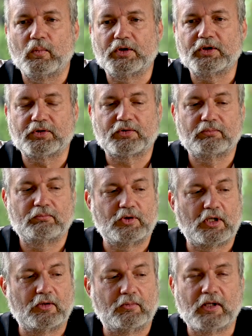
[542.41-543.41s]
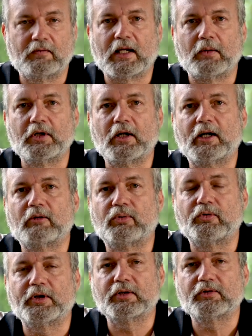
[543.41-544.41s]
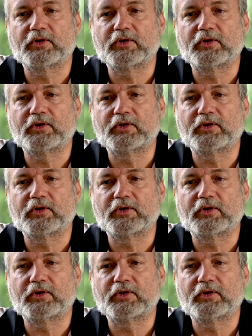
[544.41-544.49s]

We're just giving our in and out point,